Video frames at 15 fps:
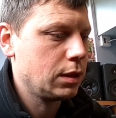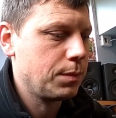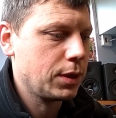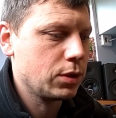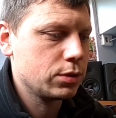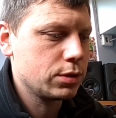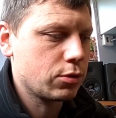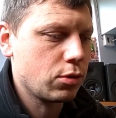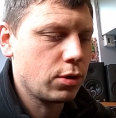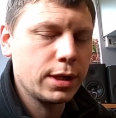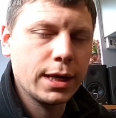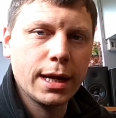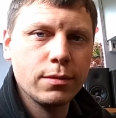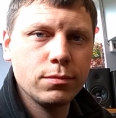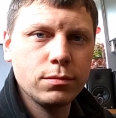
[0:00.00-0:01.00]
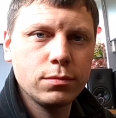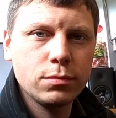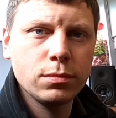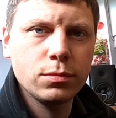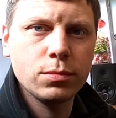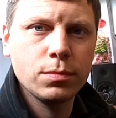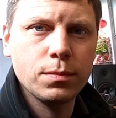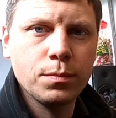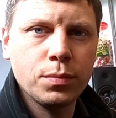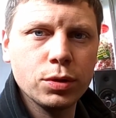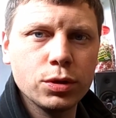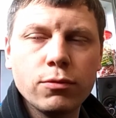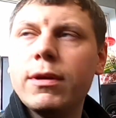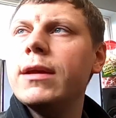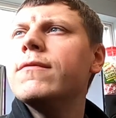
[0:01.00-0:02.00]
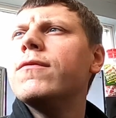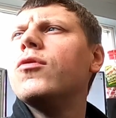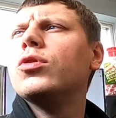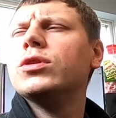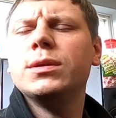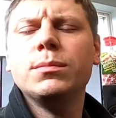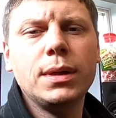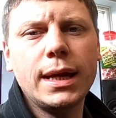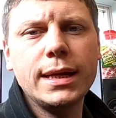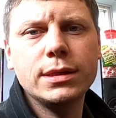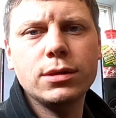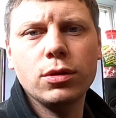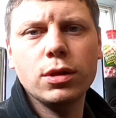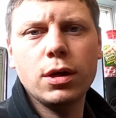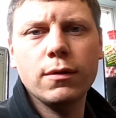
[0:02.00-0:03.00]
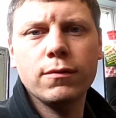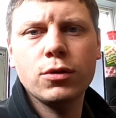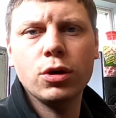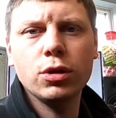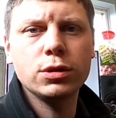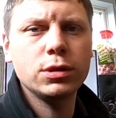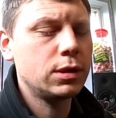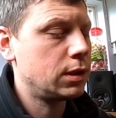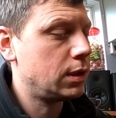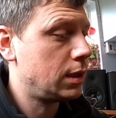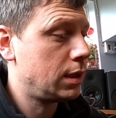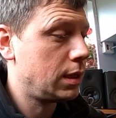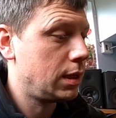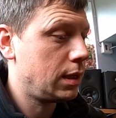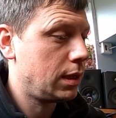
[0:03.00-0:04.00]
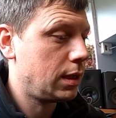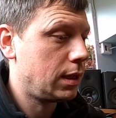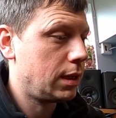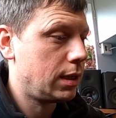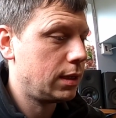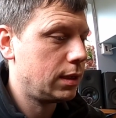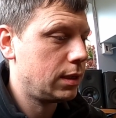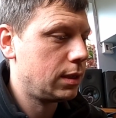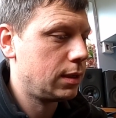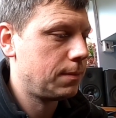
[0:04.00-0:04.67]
be good to grind down, put the reinforcing plates on that I've cut, and